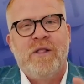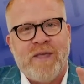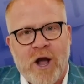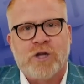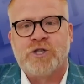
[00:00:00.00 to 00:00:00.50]

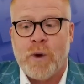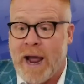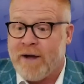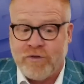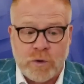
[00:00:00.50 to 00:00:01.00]
they also
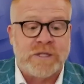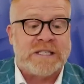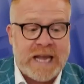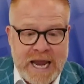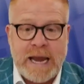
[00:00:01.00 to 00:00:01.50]
have those
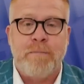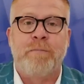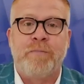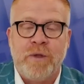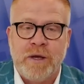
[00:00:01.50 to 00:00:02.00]

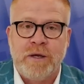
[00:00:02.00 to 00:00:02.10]
same